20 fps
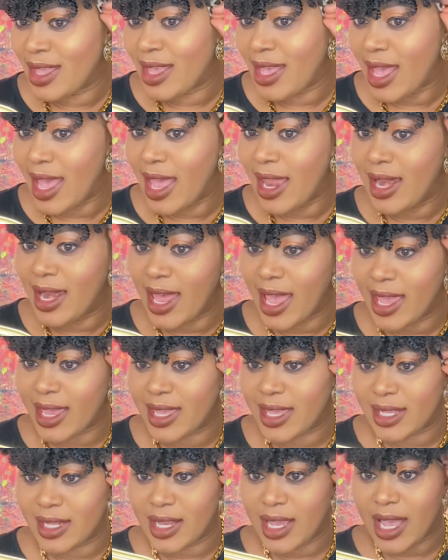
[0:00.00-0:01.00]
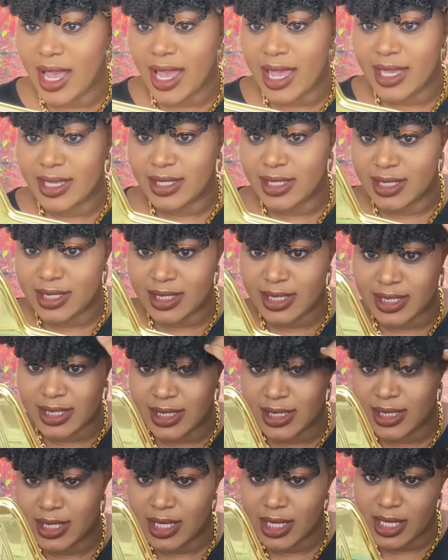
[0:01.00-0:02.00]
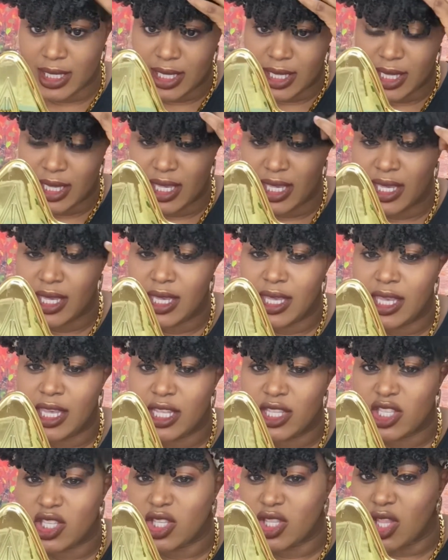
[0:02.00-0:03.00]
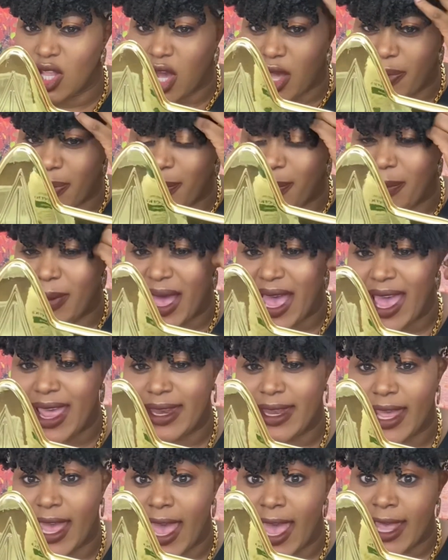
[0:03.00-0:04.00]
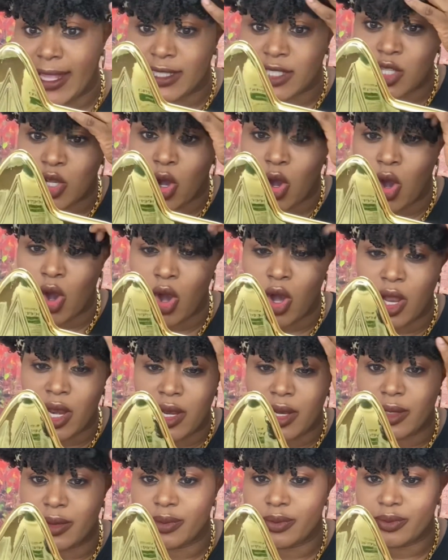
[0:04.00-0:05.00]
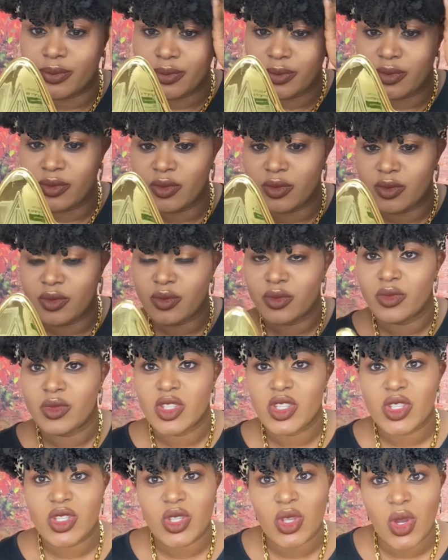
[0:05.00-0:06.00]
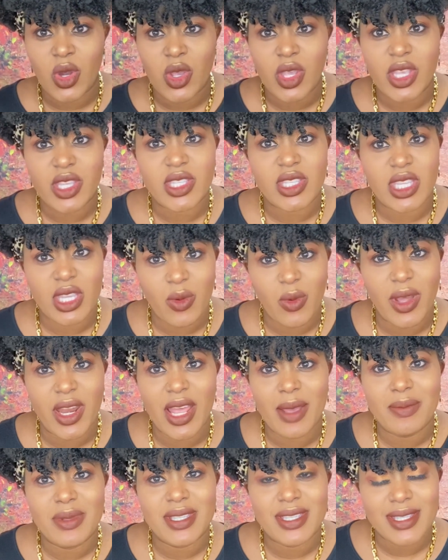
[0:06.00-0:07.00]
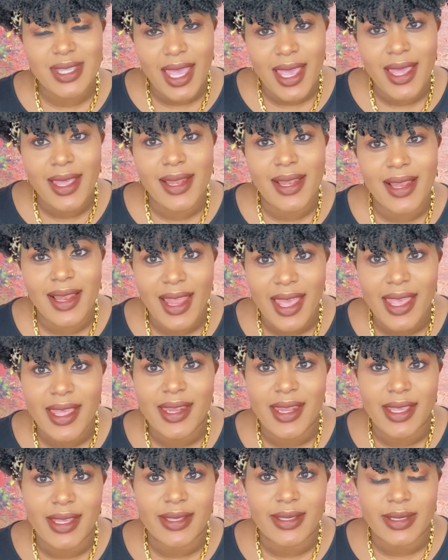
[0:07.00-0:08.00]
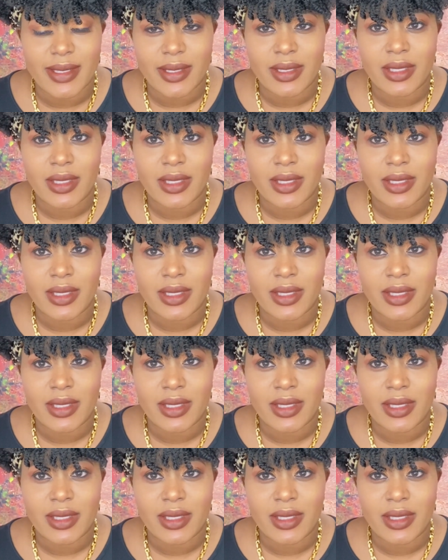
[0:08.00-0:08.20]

I like it, guys. It's not bad at all. So you see what I'm saying, ladies?